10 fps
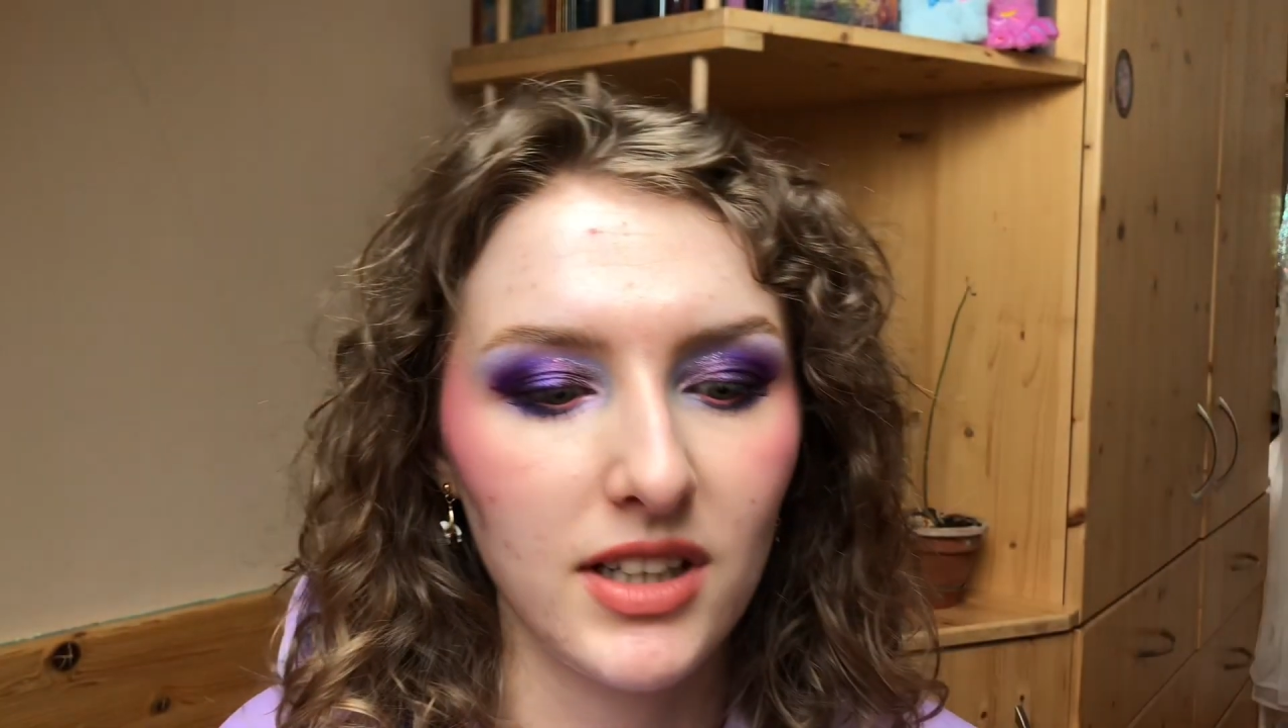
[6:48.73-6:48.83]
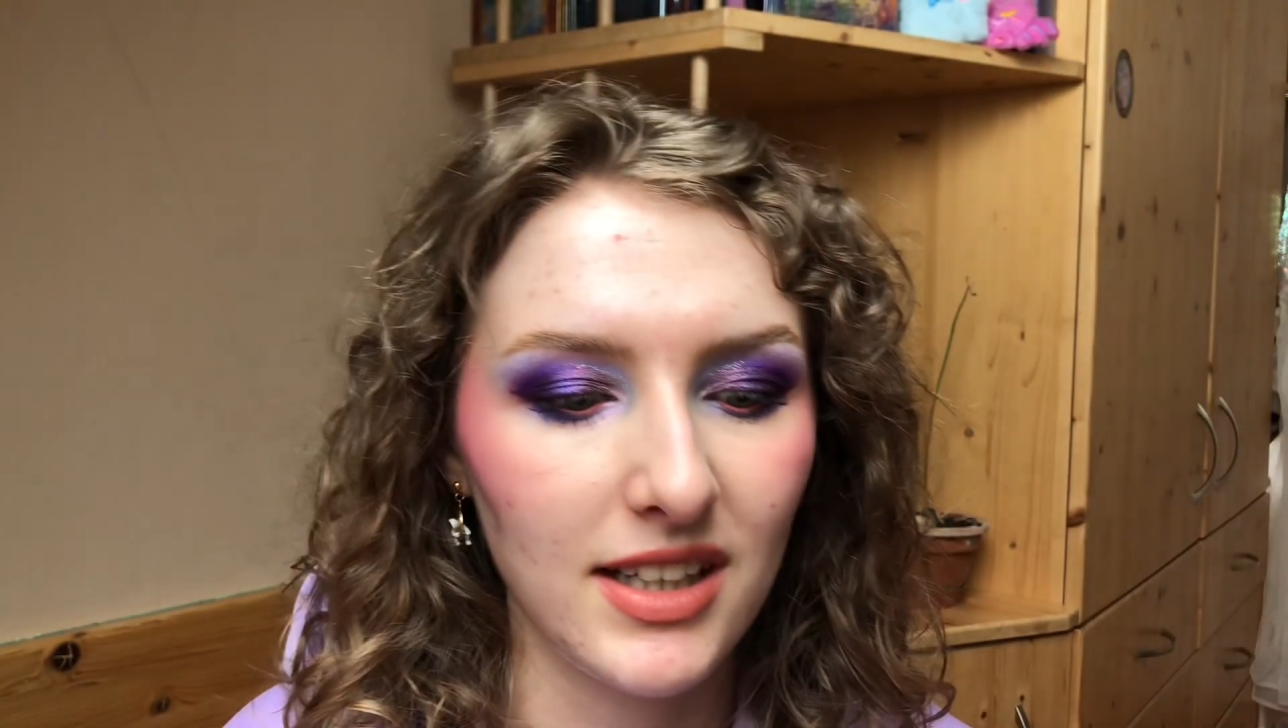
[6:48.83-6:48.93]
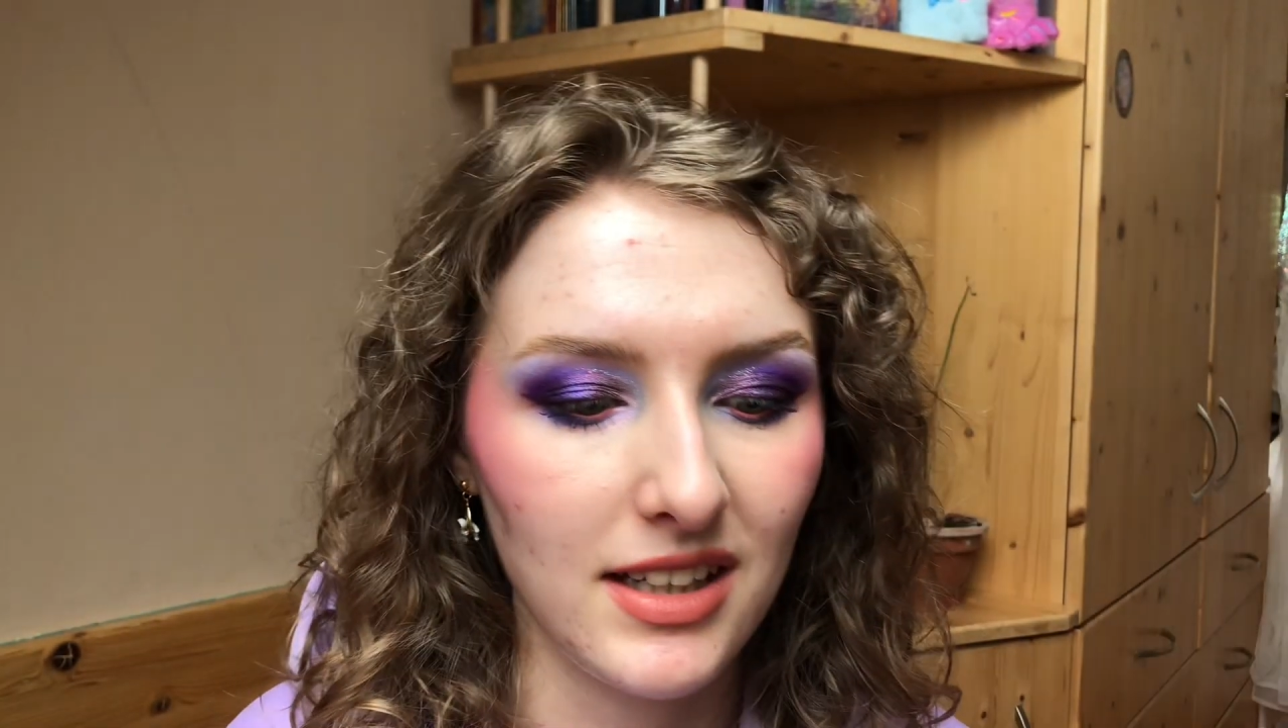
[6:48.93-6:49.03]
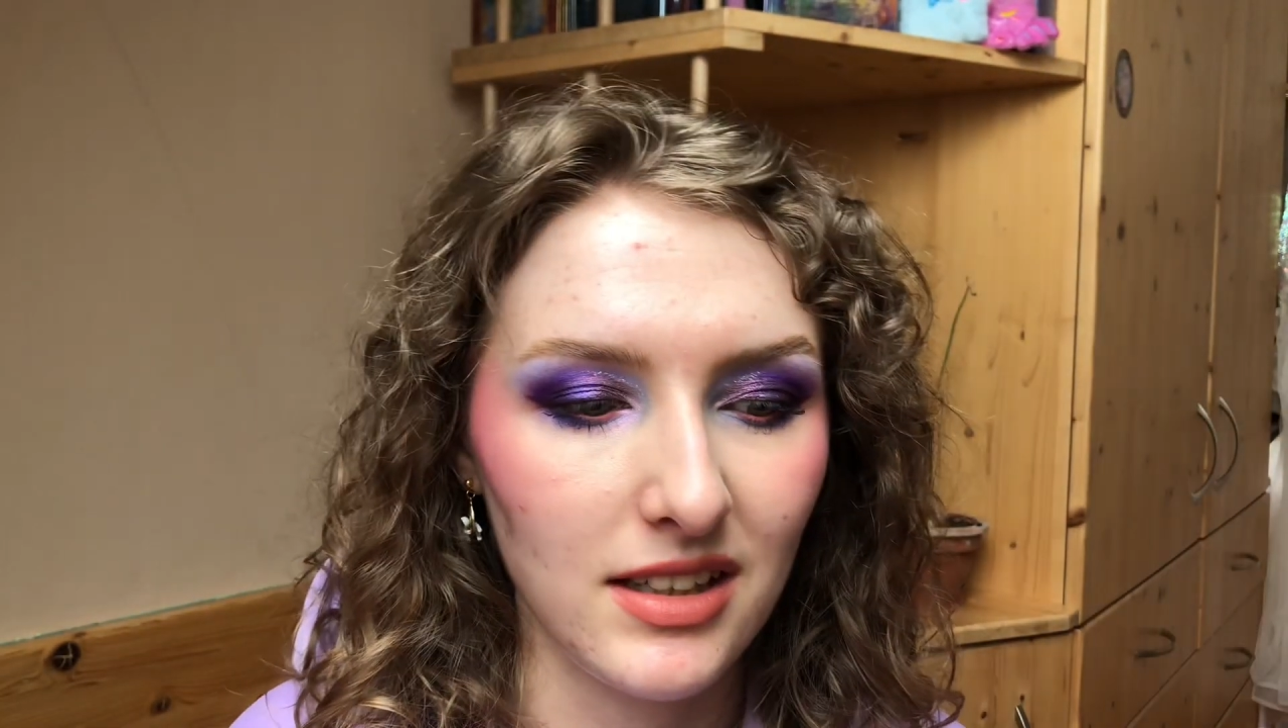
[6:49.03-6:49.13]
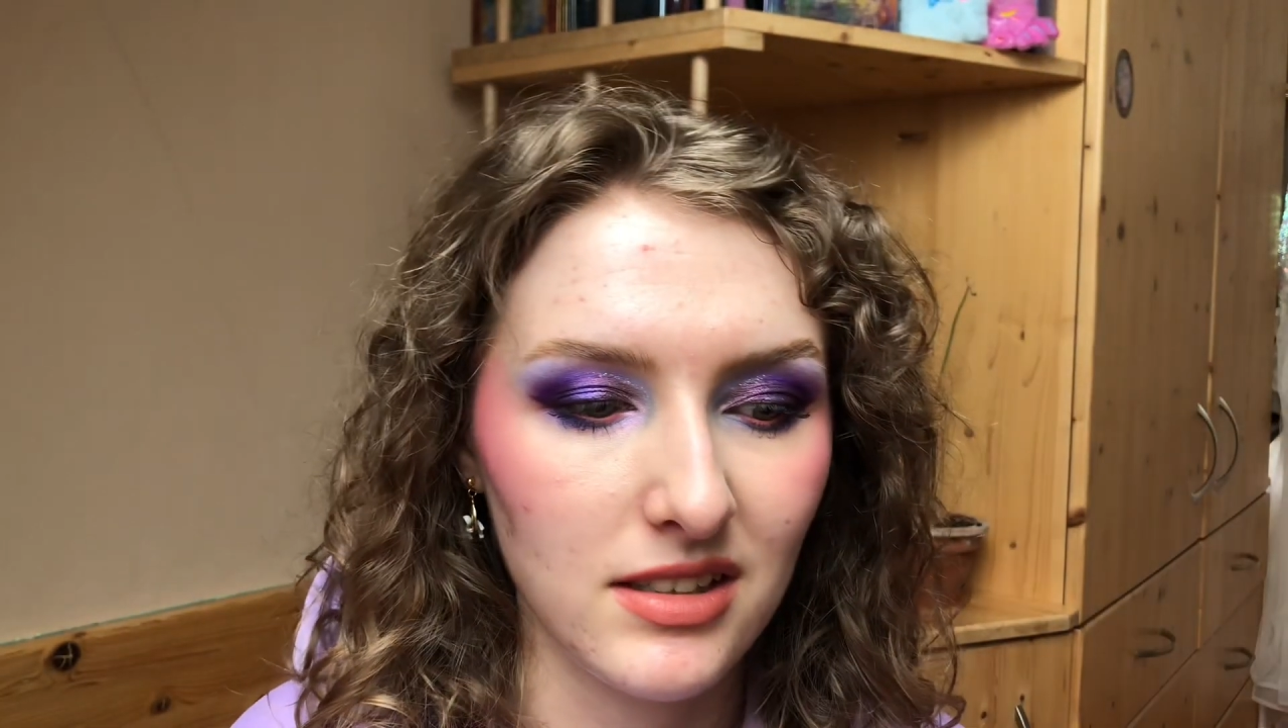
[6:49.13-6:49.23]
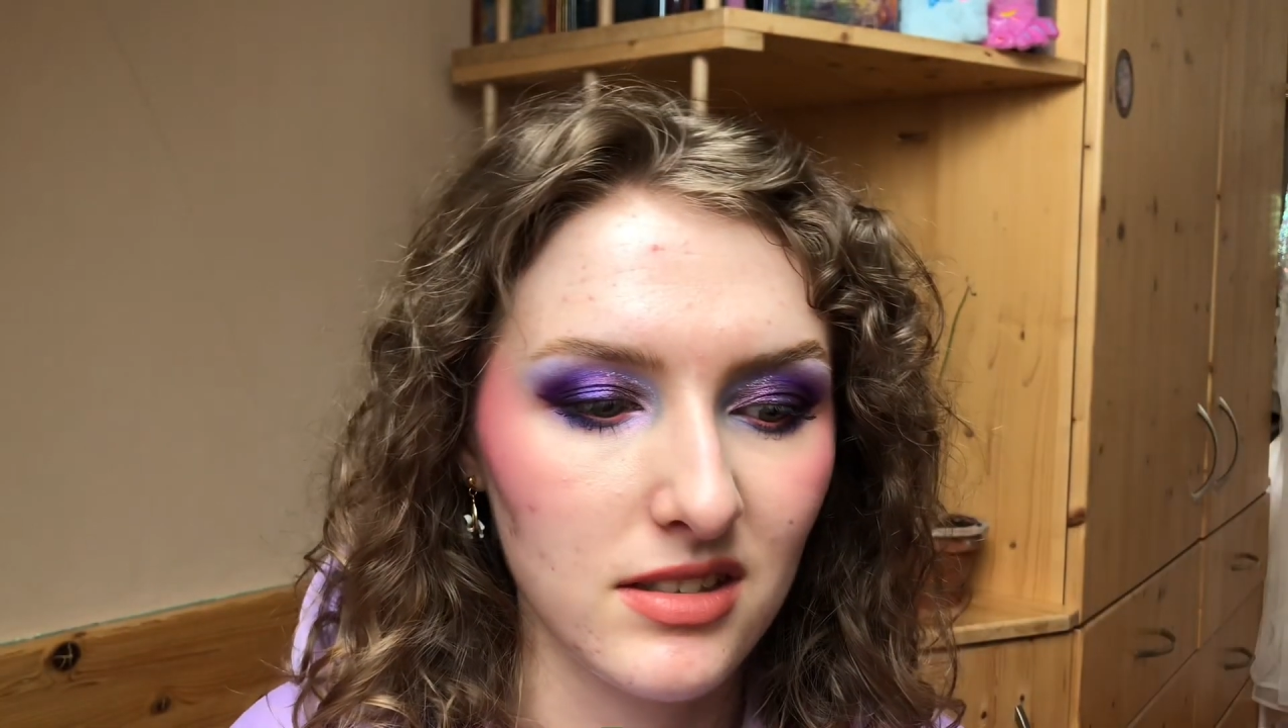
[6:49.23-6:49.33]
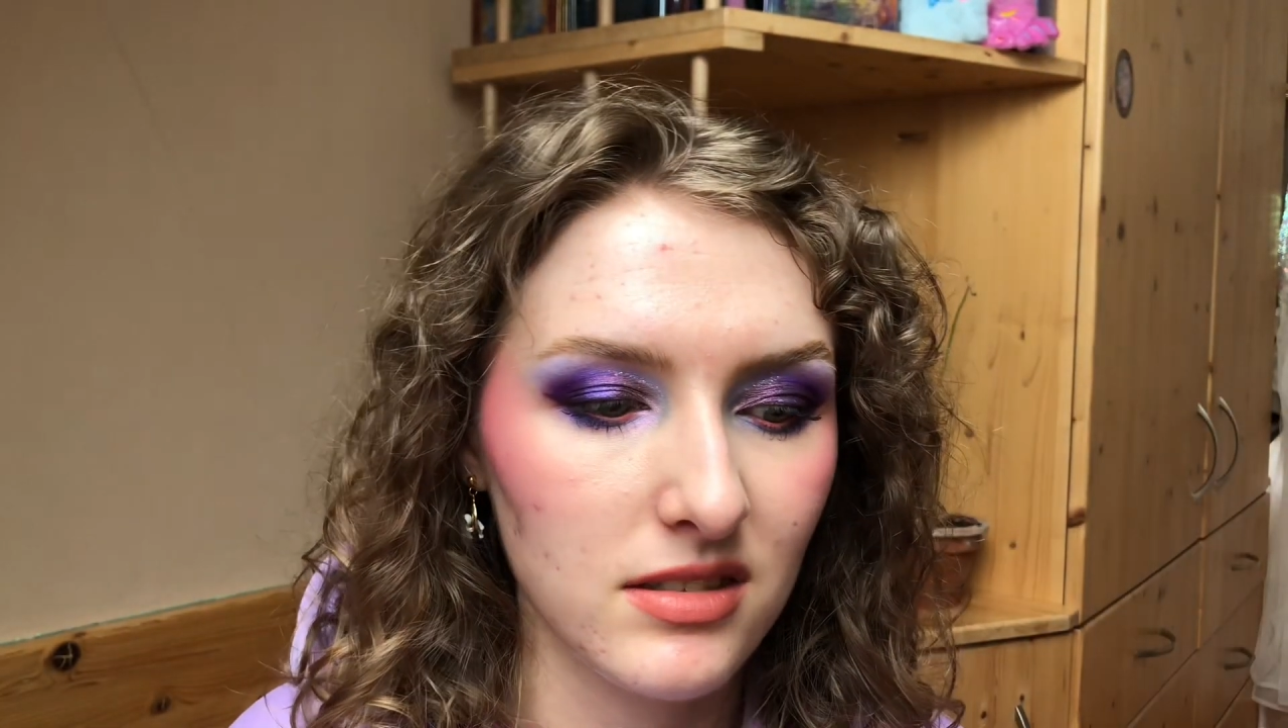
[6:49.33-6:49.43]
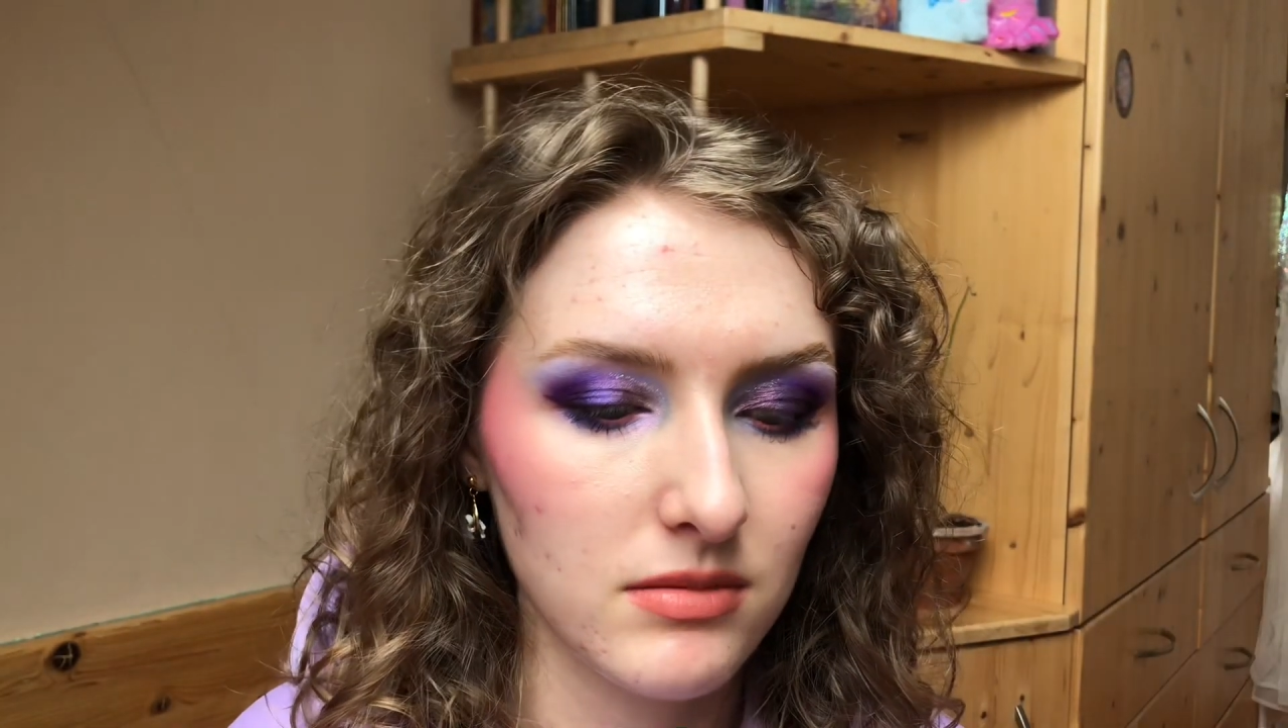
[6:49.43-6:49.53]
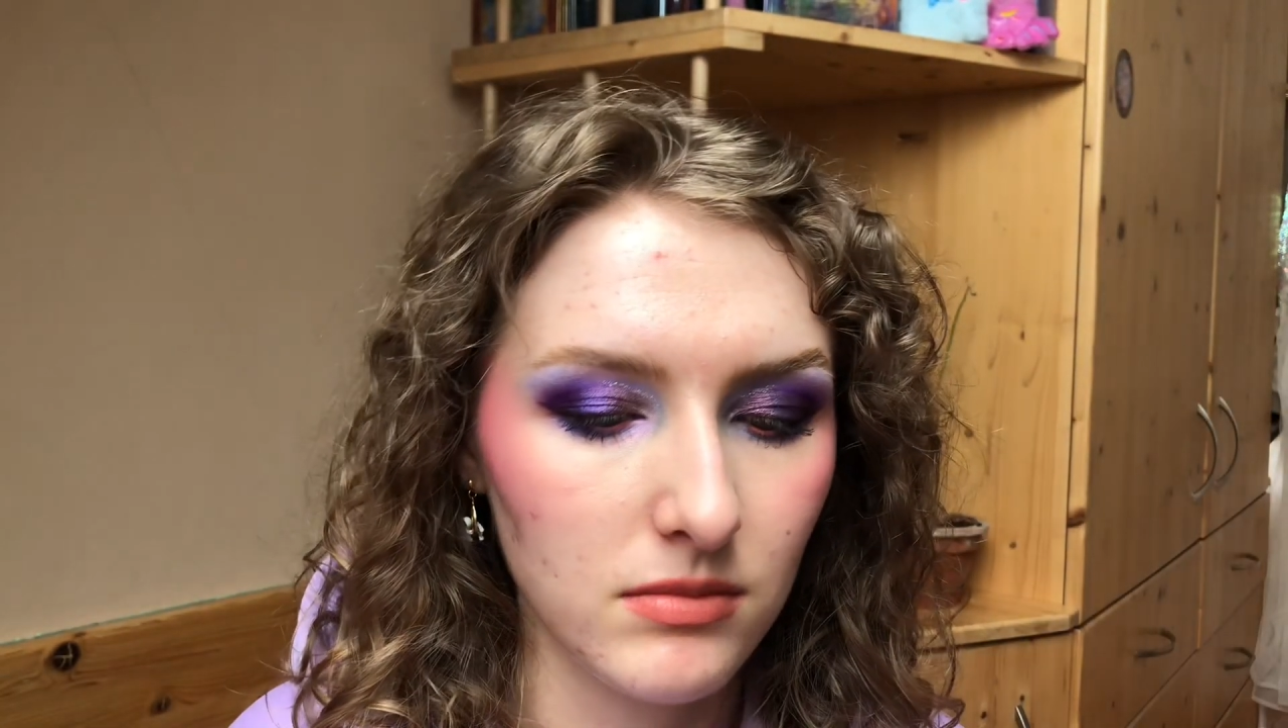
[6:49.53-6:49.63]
is